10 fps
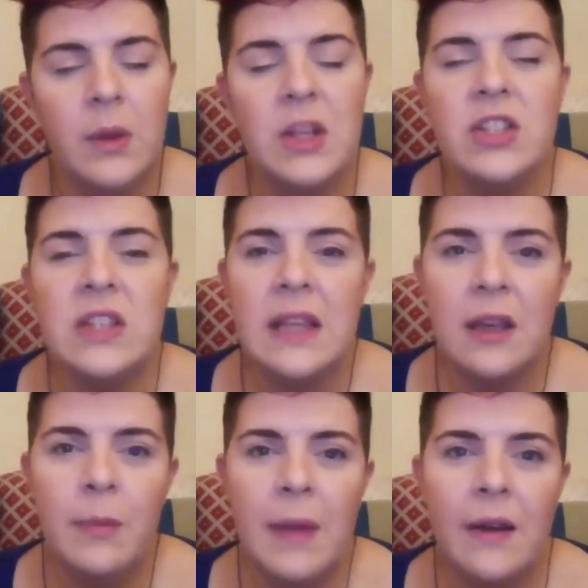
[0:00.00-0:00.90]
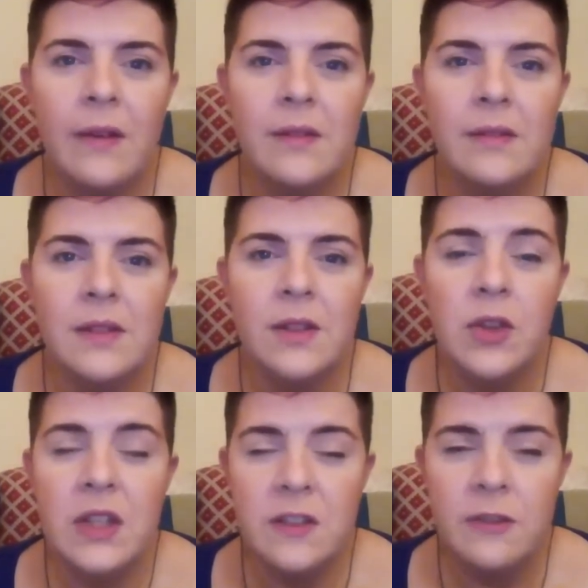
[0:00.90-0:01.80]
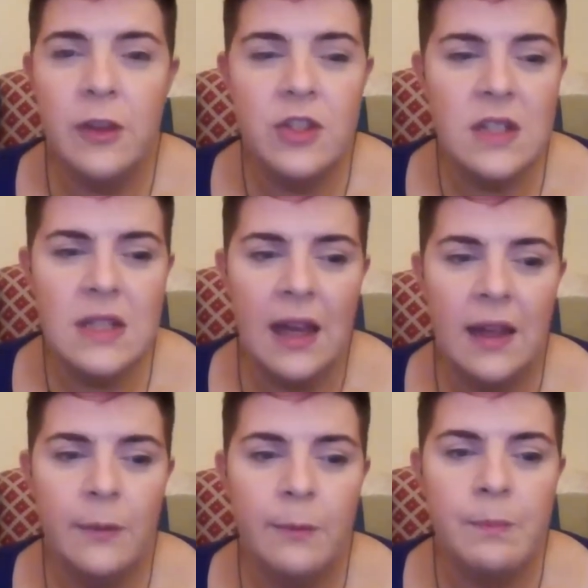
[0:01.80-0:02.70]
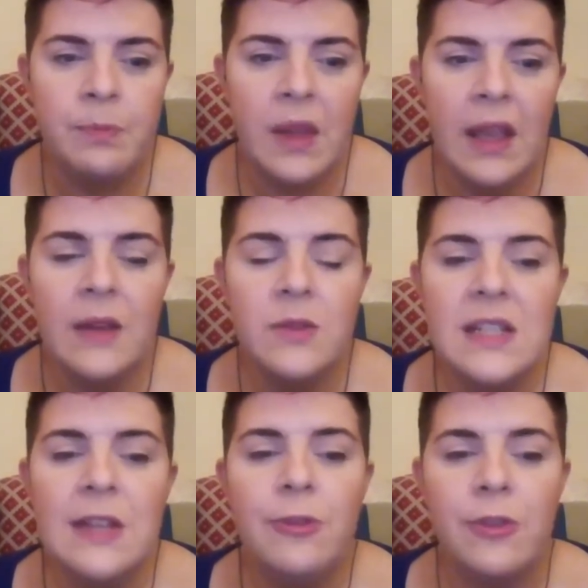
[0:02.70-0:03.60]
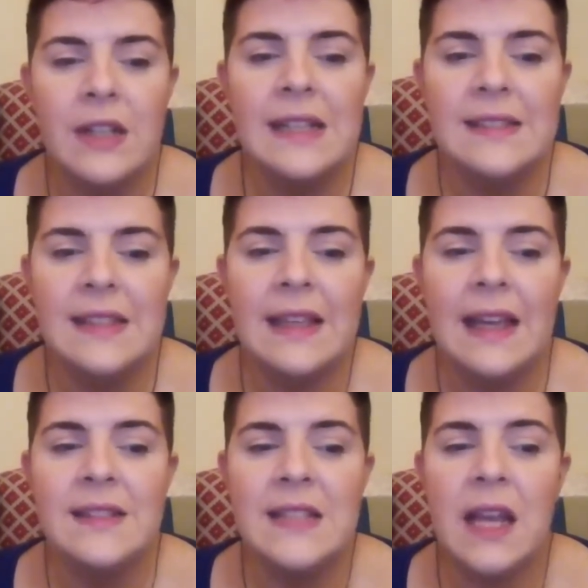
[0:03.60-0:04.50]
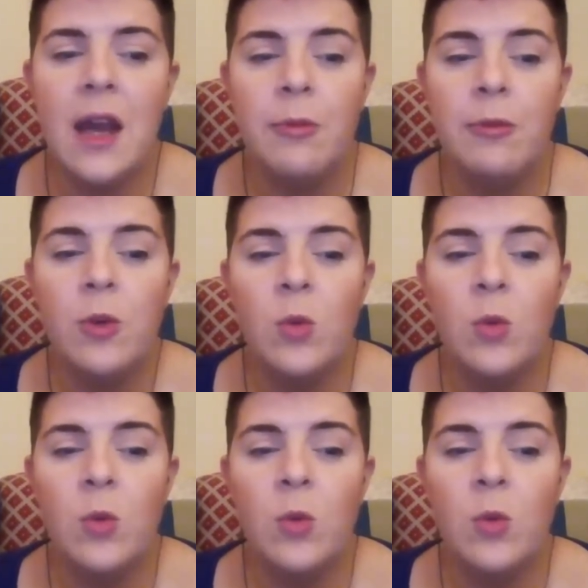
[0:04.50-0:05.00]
want you to think about, on this future day, how different is it getting up for